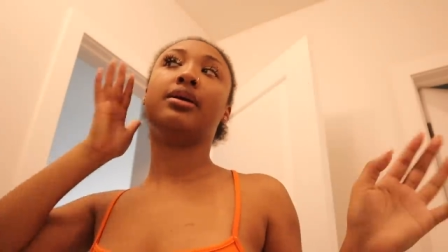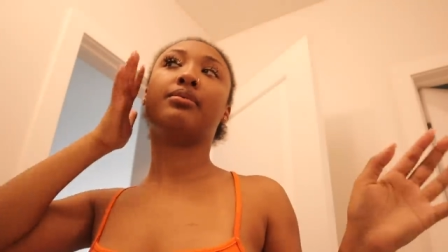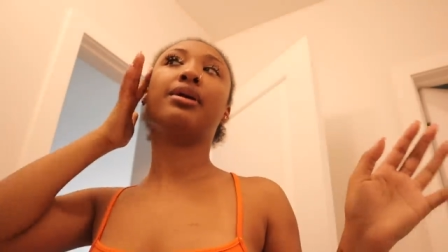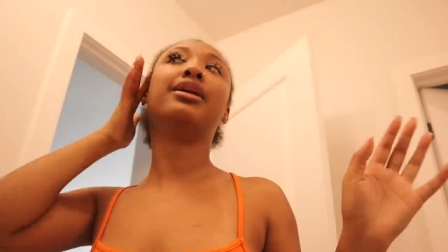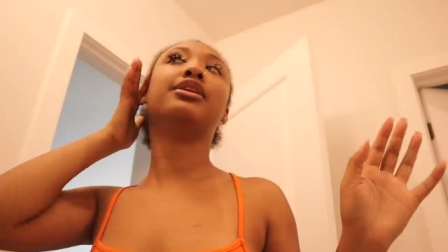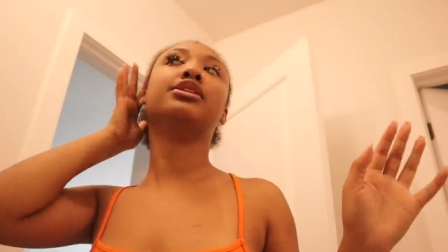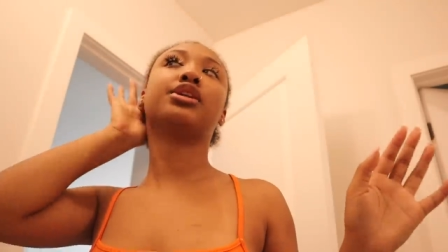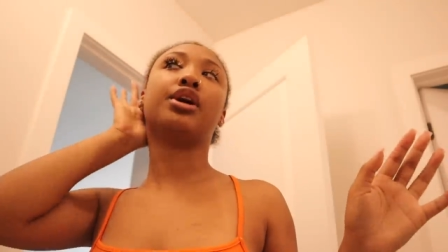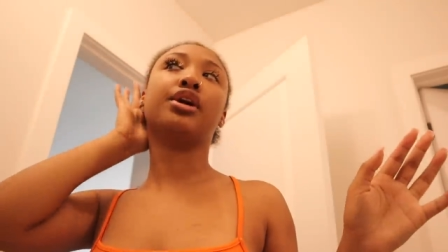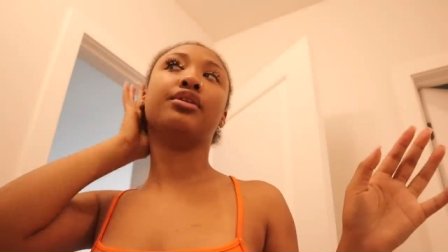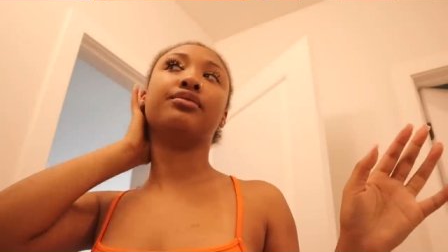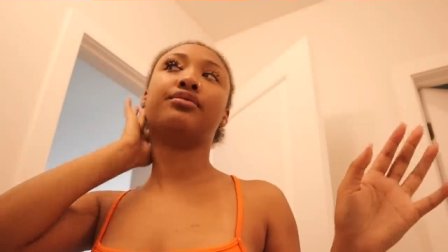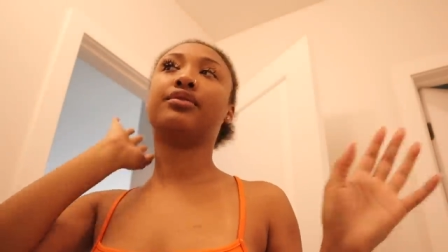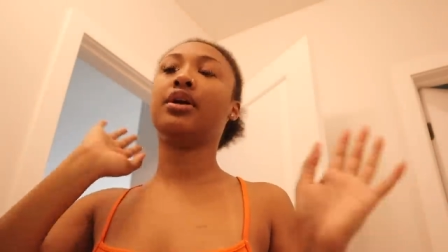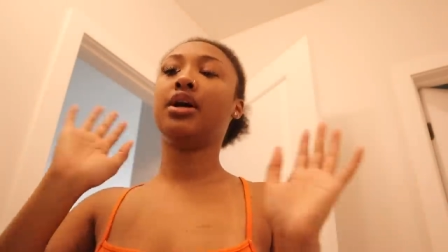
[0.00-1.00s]
Put a
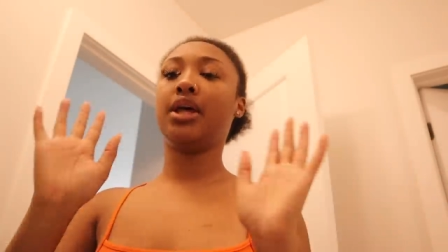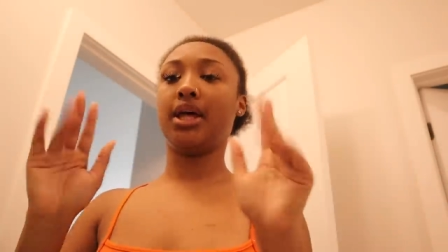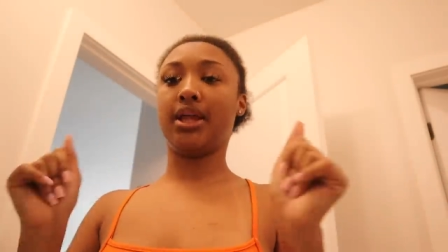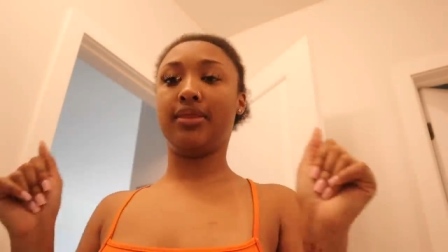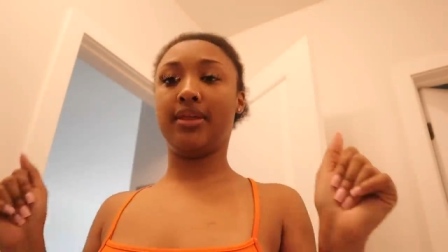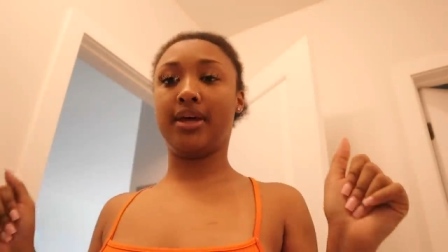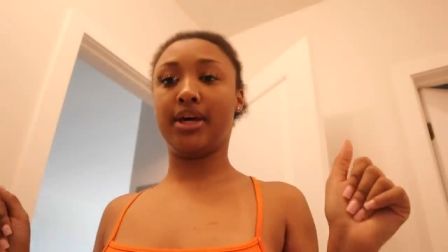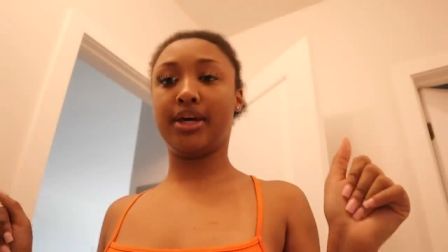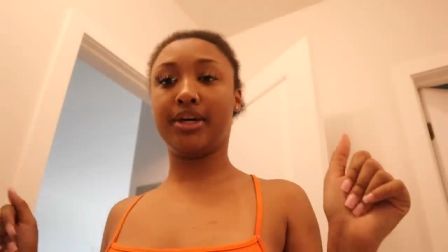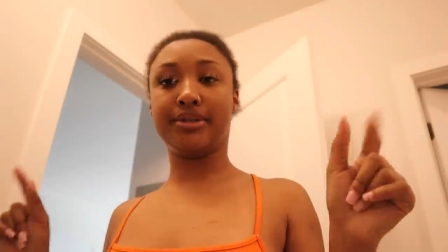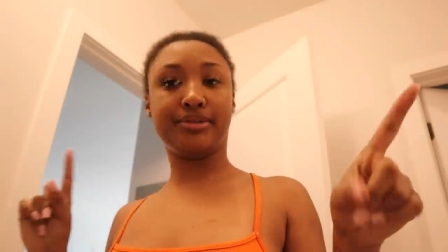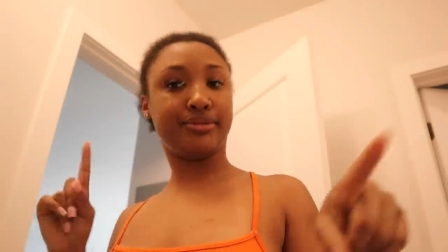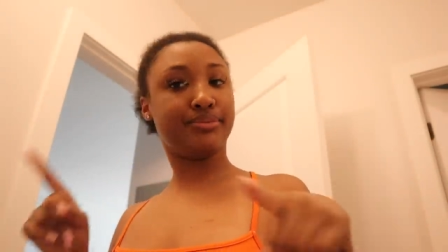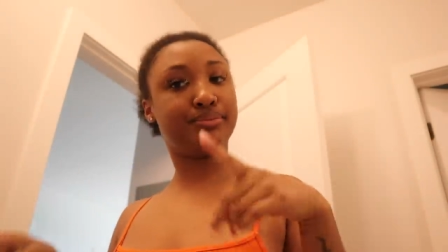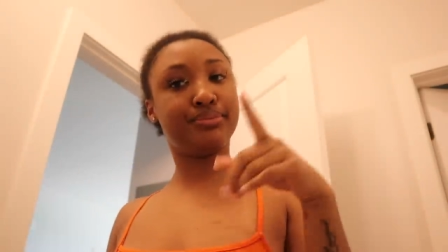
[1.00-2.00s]
scarf, and
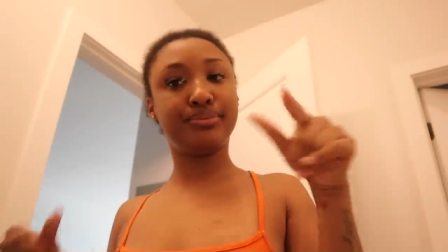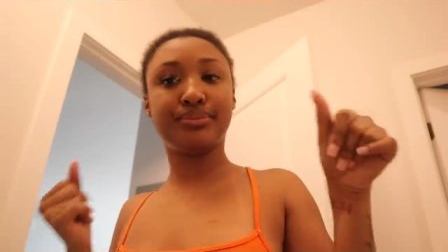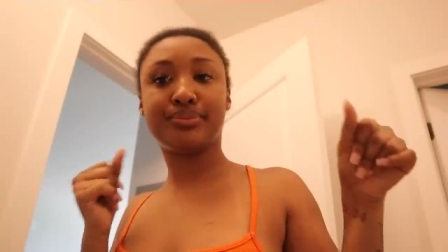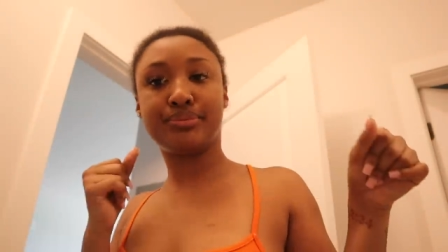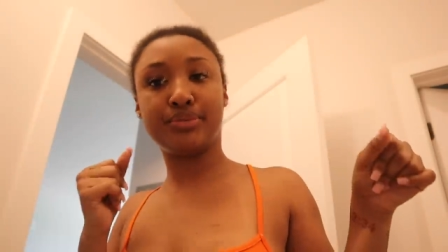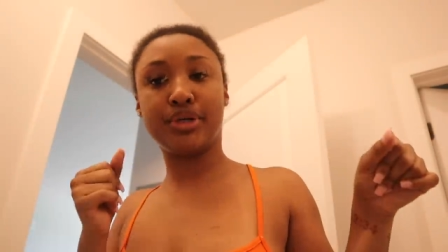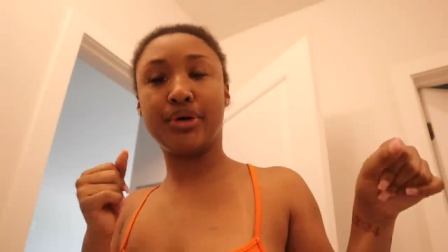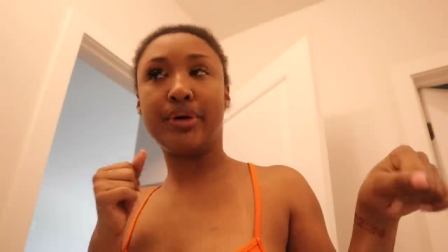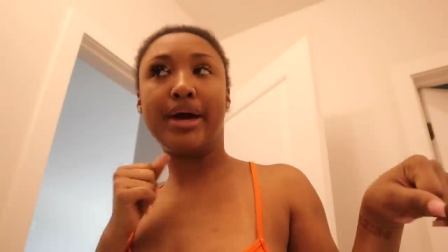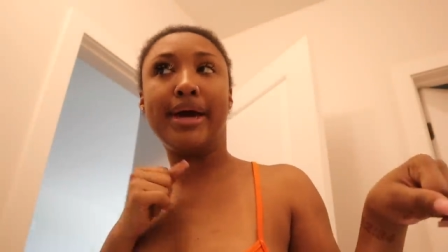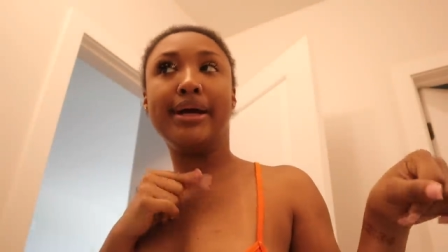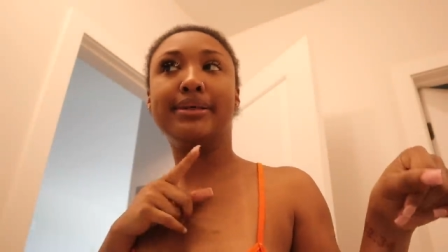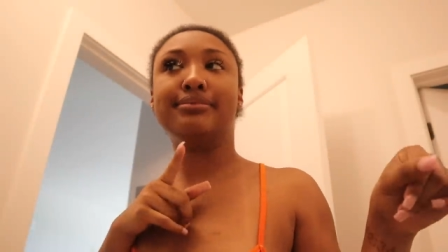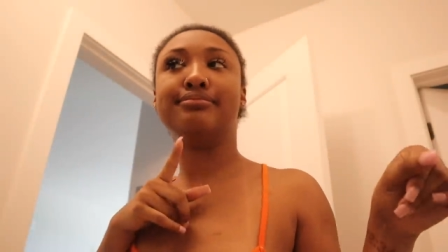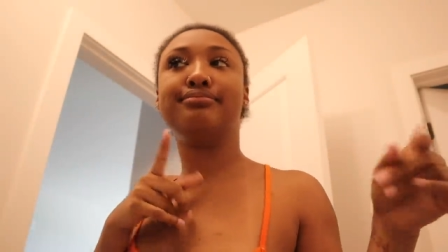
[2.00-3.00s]
then put my
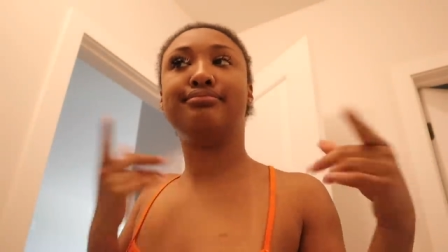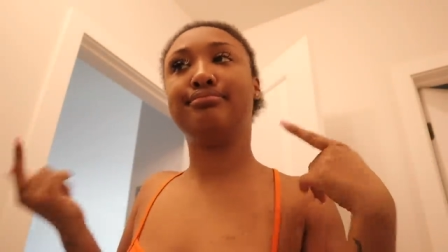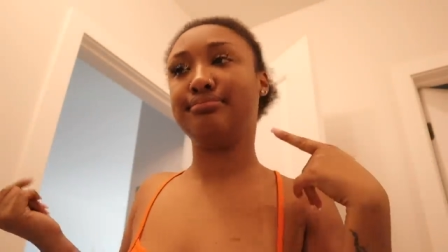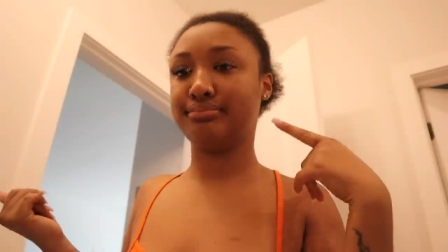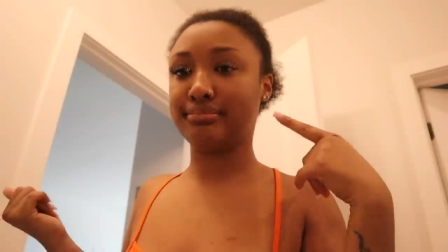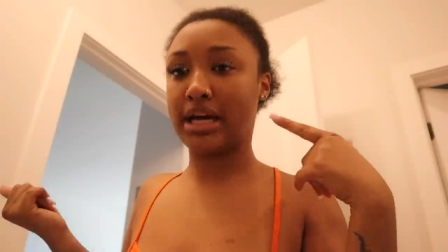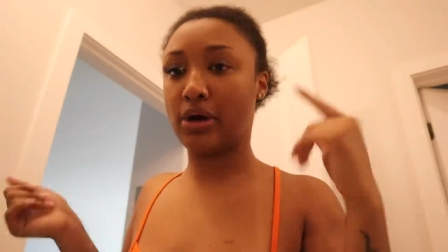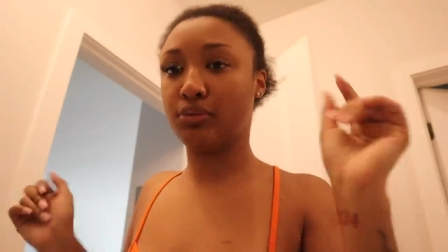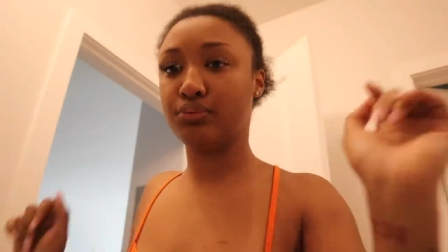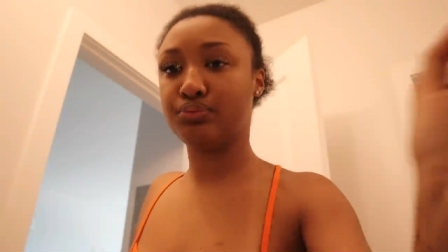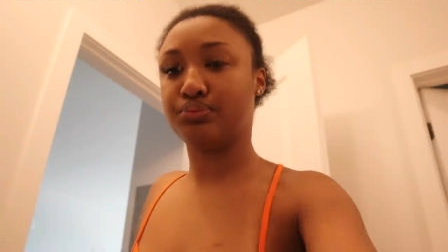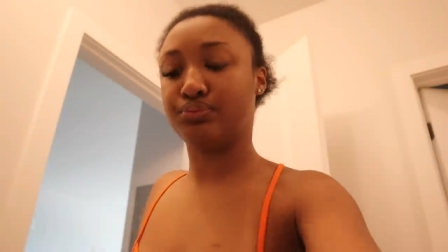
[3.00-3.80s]
head out.